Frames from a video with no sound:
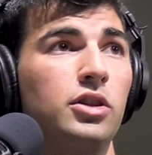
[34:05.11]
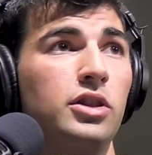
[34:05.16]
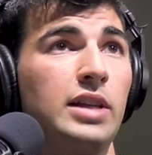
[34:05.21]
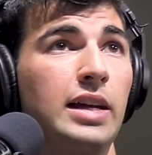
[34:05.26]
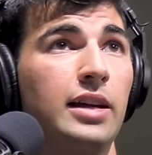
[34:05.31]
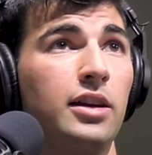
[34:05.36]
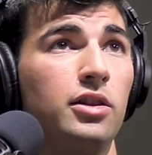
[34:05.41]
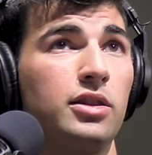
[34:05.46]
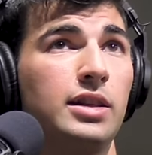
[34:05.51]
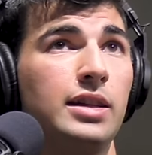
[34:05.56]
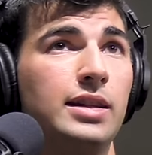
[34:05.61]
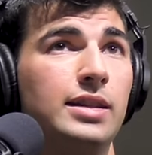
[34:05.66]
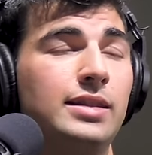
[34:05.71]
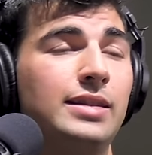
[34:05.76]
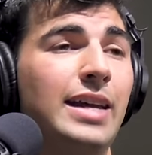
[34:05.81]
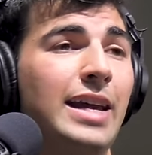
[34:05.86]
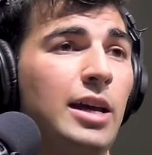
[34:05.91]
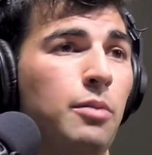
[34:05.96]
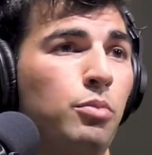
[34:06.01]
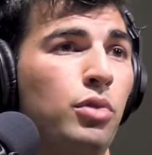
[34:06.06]
you're saying it's going to
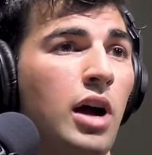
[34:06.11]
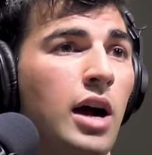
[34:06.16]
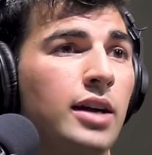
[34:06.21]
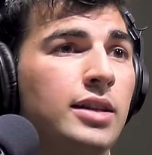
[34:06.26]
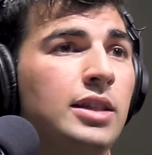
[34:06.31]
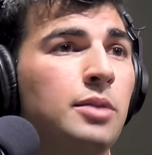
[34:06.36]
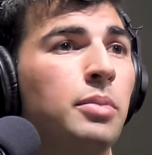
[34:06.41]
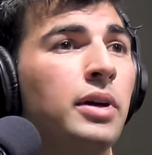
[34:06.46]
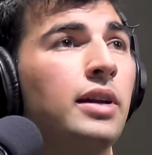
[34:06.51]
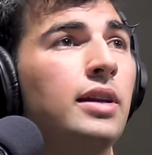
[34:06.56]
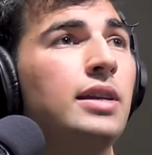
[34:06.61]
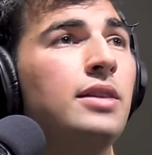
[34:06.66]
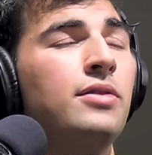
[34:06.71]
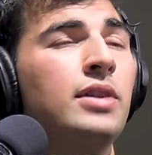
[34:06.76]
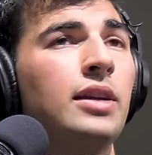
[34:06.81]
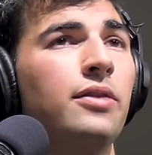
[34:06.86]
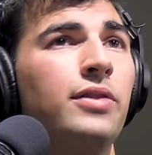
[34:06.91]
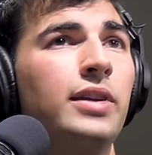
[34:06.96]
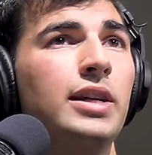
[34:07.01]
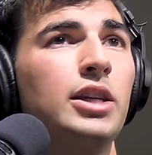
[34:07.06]
stay proxy, but
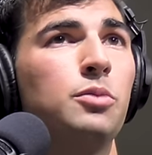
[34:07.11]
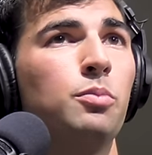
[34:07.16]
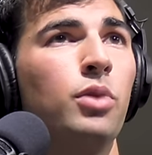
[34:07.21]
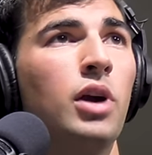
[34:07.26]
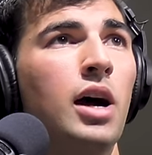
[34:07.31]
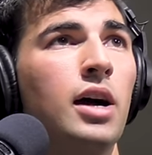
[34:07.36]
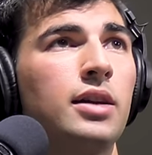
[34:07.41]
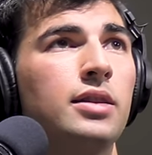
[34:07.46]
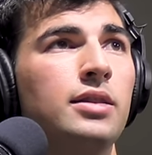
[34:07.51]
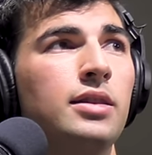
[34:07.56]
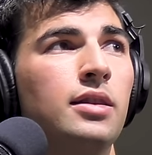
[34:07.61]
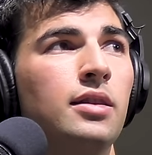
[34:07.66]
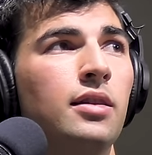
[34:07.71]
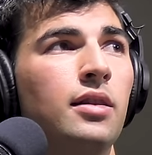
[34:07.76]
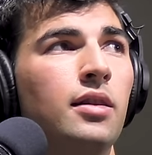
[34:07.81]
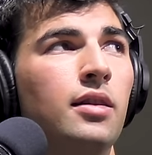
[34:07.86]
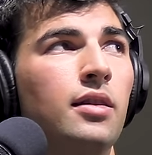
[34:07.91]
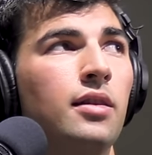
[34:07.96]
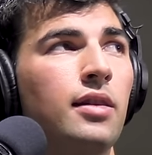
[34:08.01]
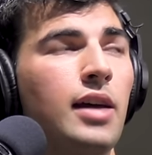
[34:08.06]
even if it is proxy,
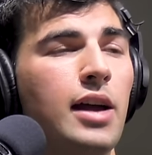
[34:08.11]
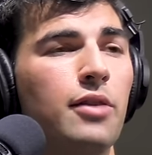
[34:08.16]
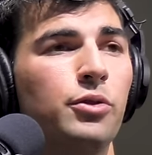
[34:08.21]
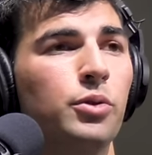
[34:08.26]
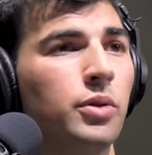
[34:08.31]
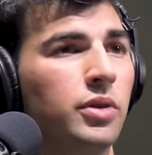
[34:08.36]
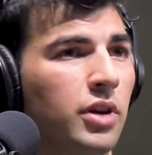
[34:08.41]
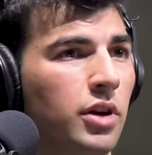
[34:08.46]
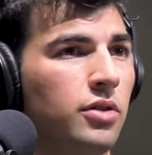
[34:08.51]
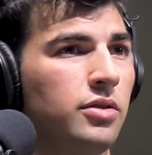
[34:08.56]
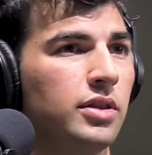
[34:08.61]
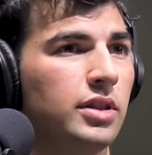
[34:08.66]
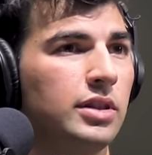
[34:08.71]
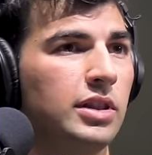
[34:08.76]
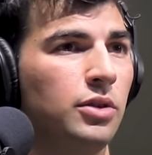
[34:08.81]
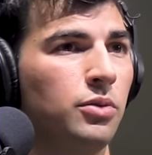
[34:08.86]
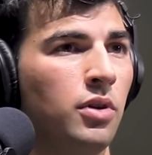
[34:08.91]
everyone knows it's